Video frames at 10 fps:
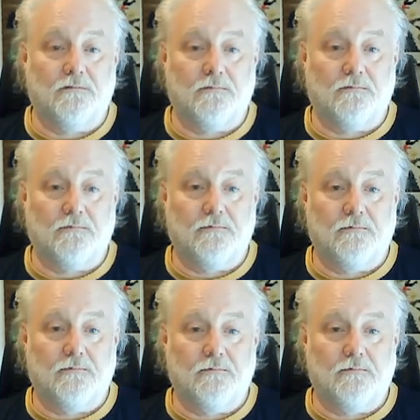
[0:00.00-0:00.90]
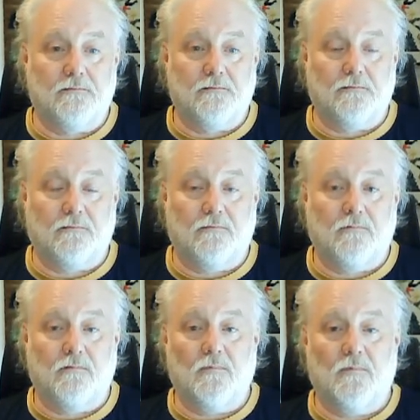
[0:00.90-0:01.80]

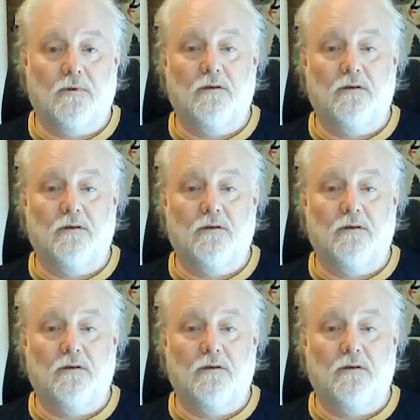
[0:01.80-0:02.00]
No one is speaking in this clip.